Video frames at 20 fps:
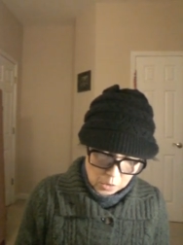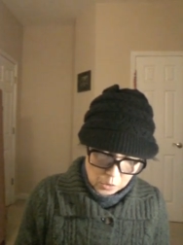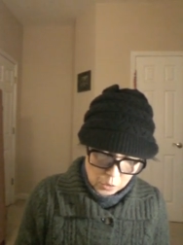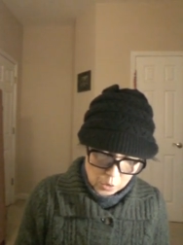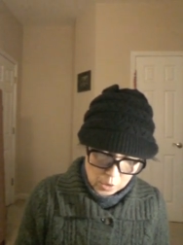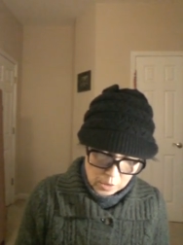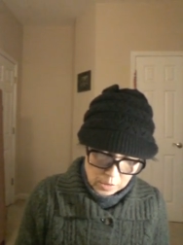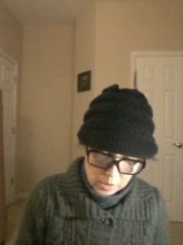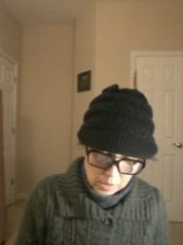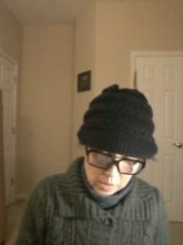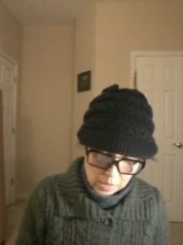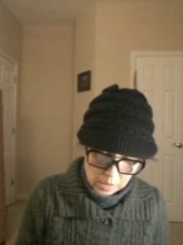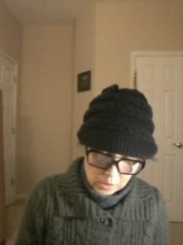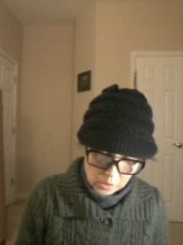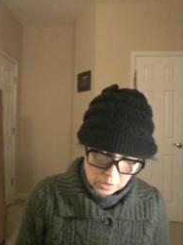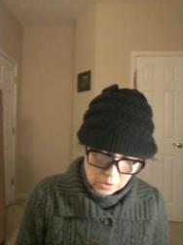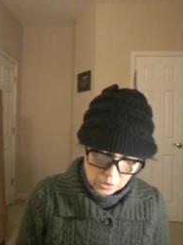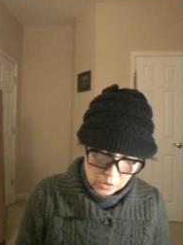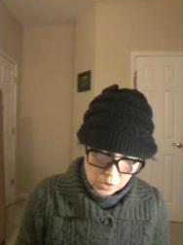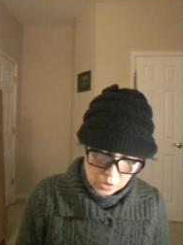trenches
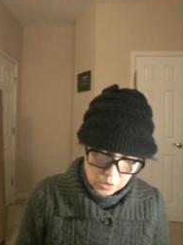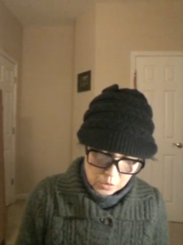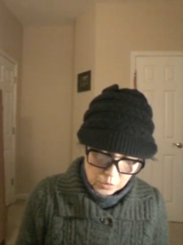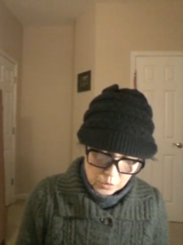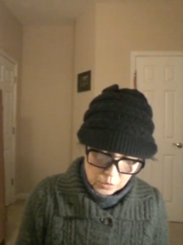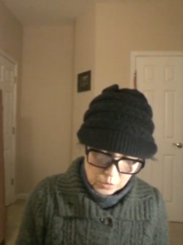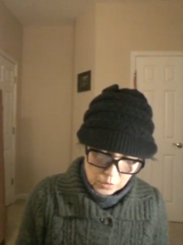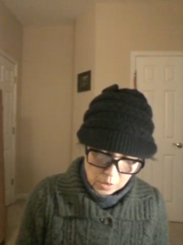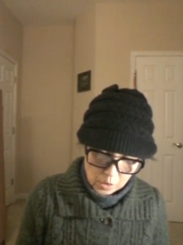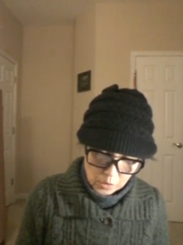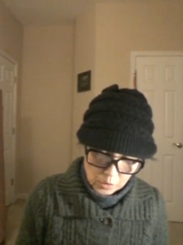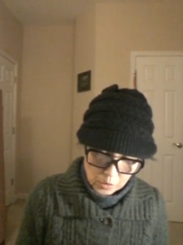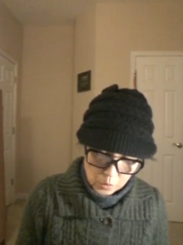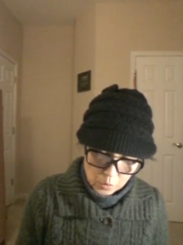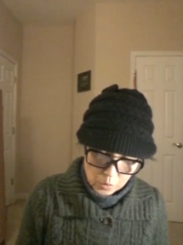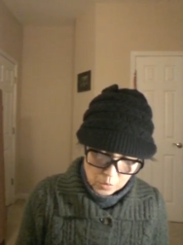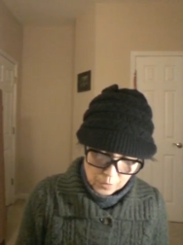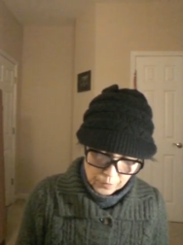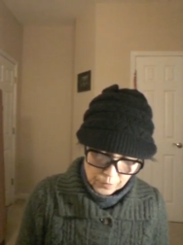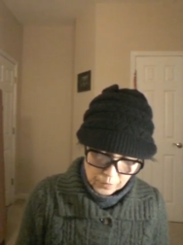still do not
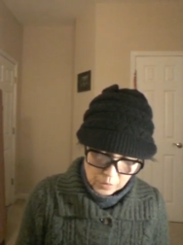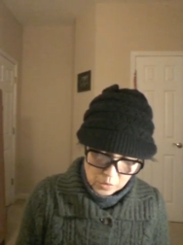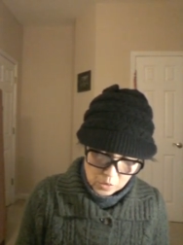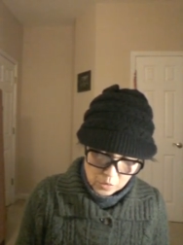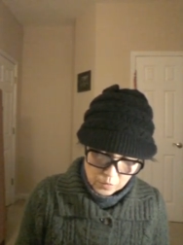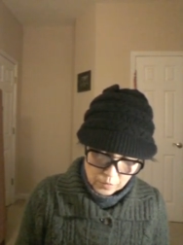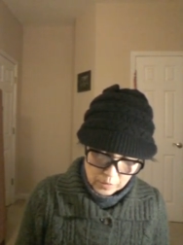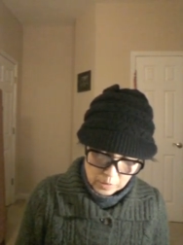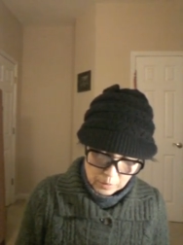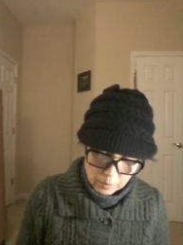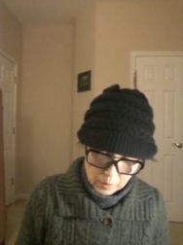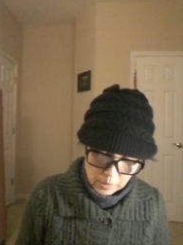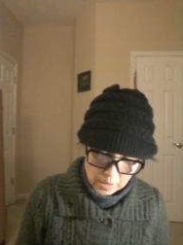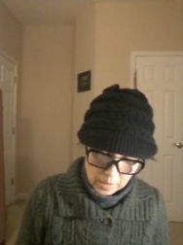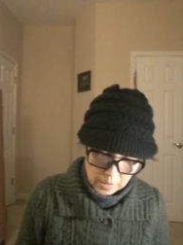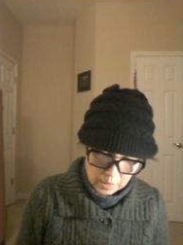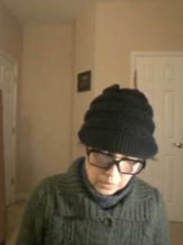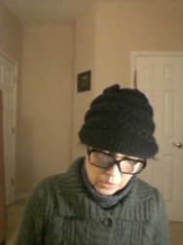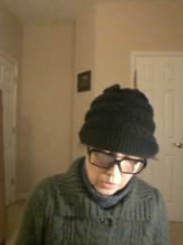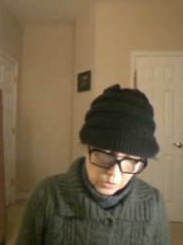overflow with
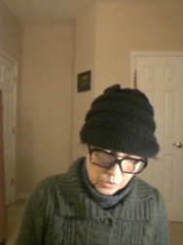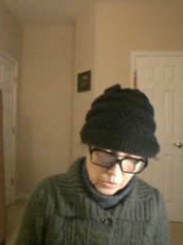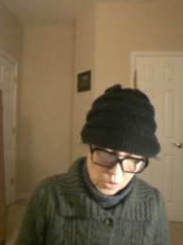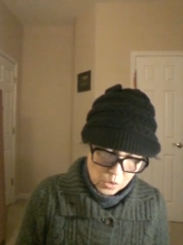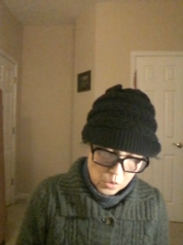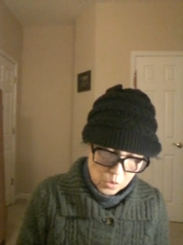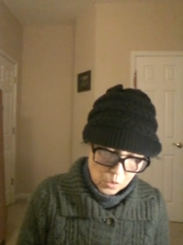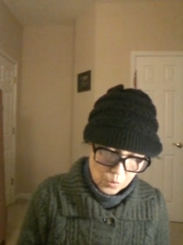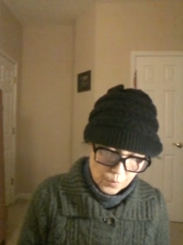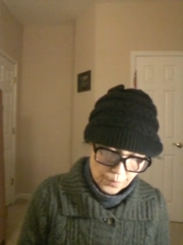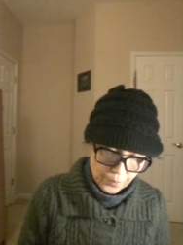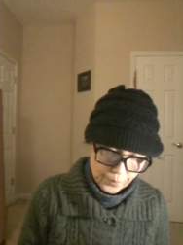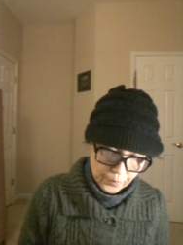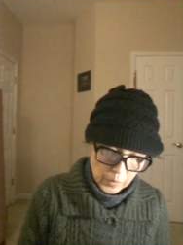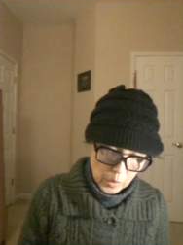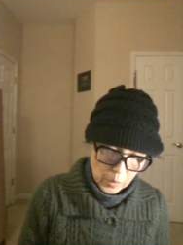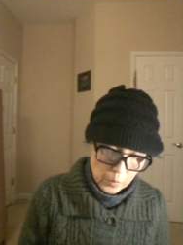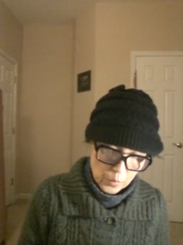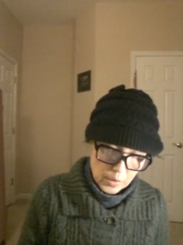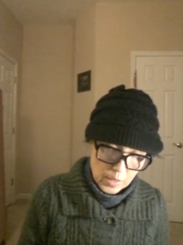blood, so
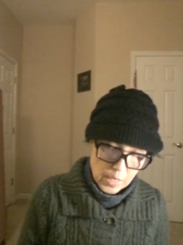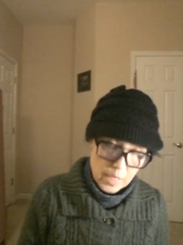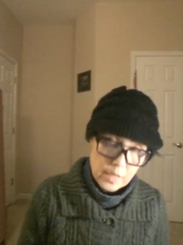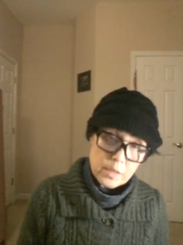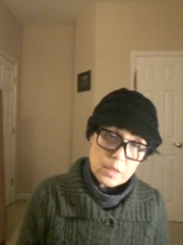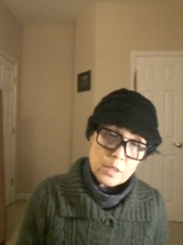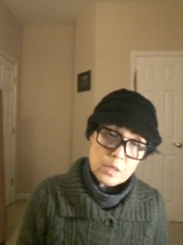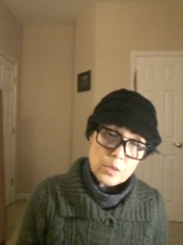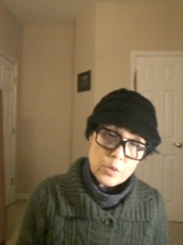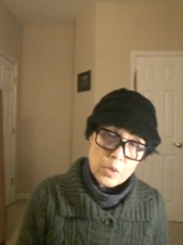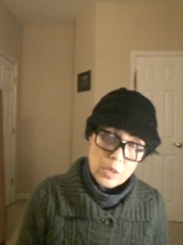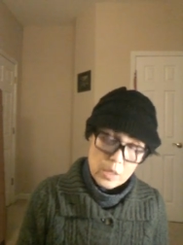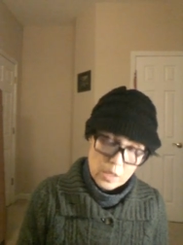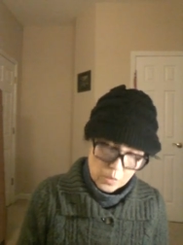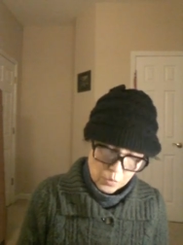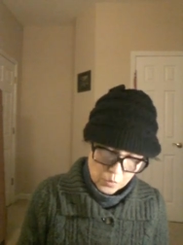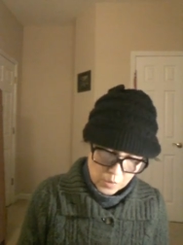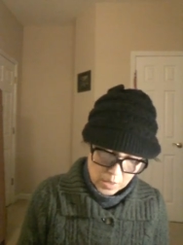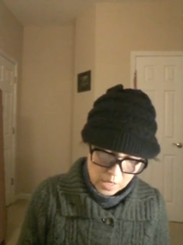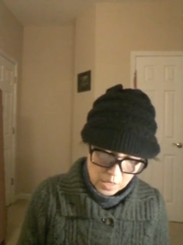blast
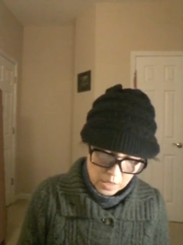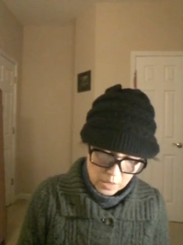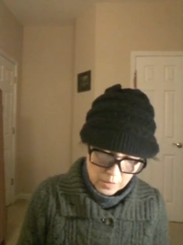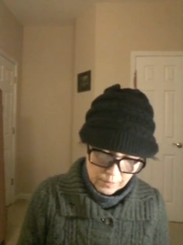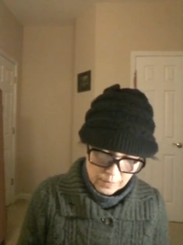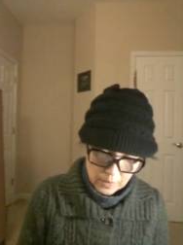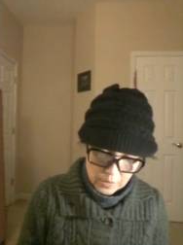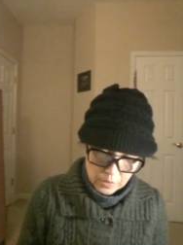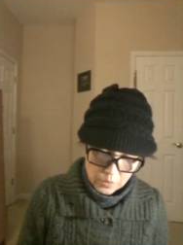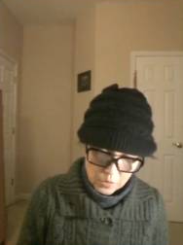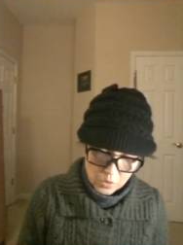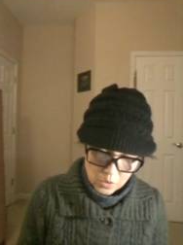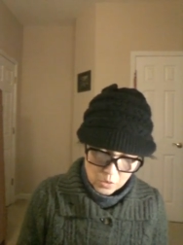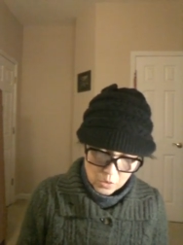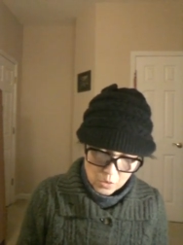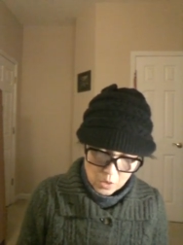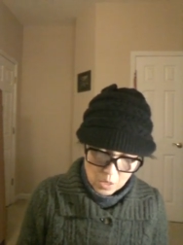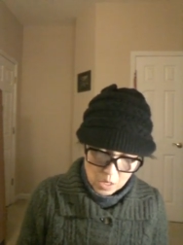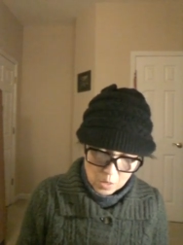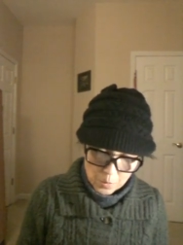away with
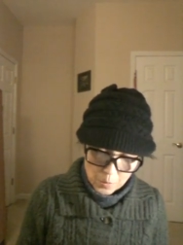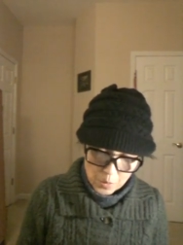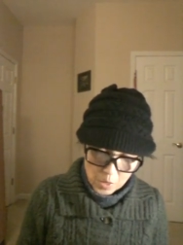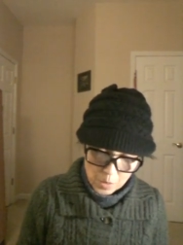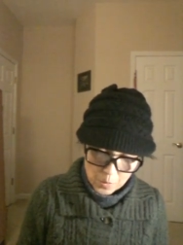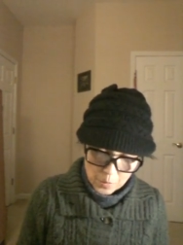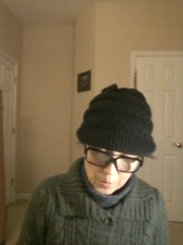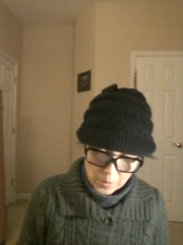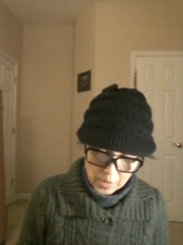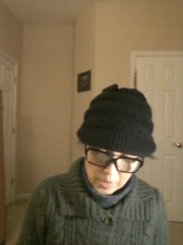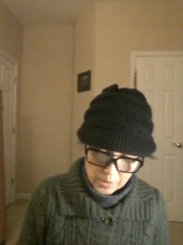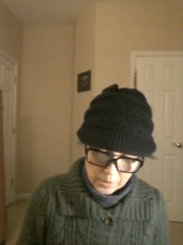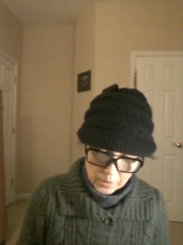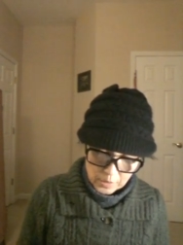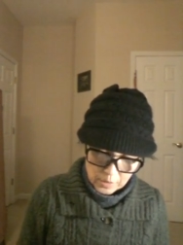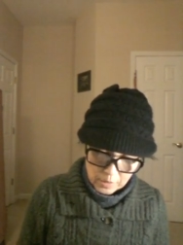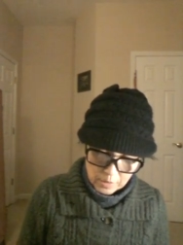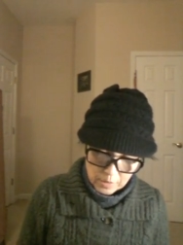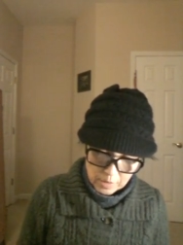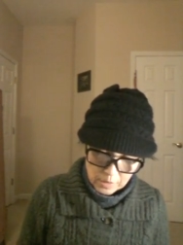your
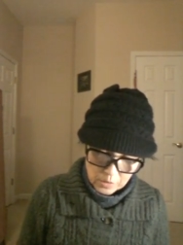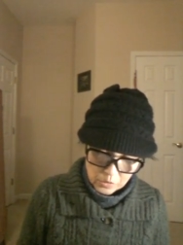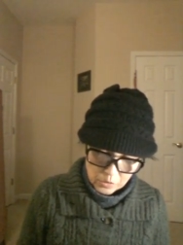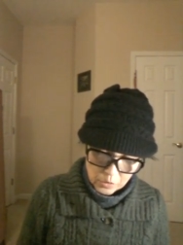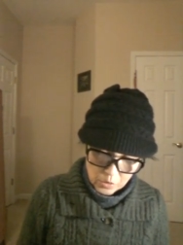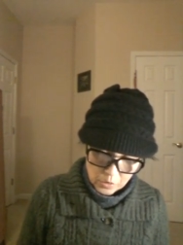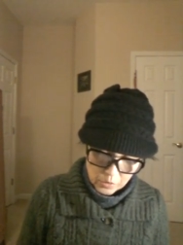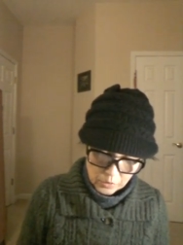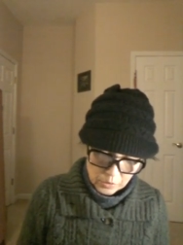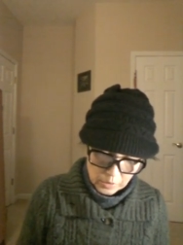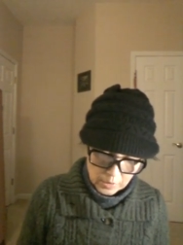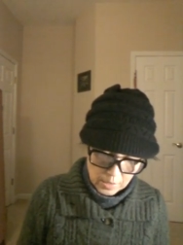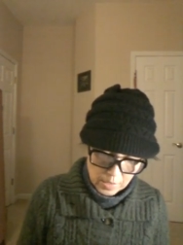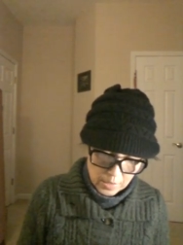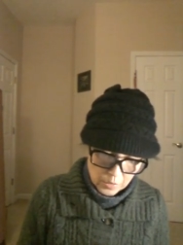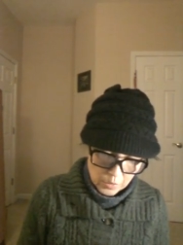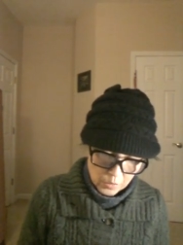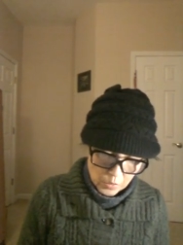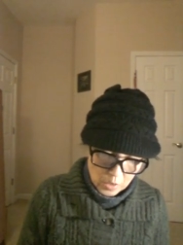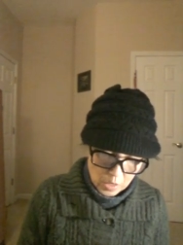bombast, that's your
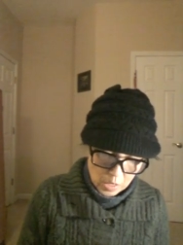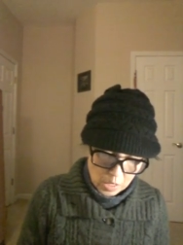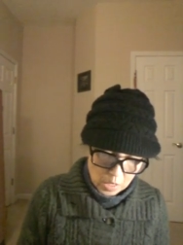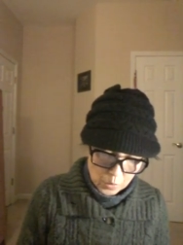style.